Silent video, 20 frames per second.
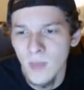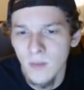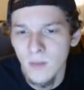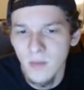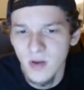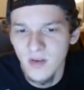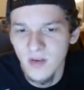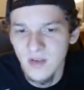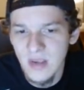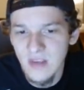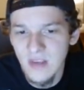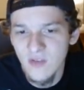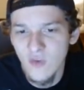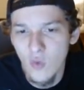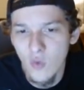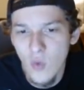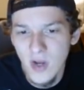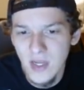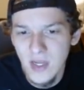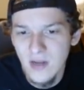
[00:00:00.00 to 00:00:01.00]
because he's
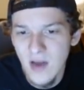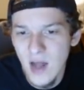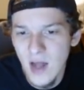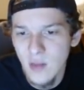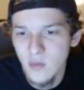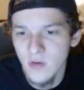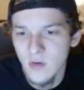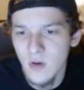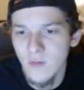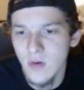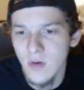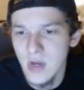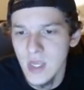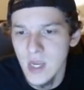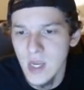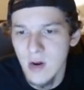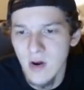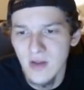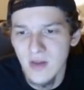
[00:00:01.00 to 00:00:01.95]
$20 over here,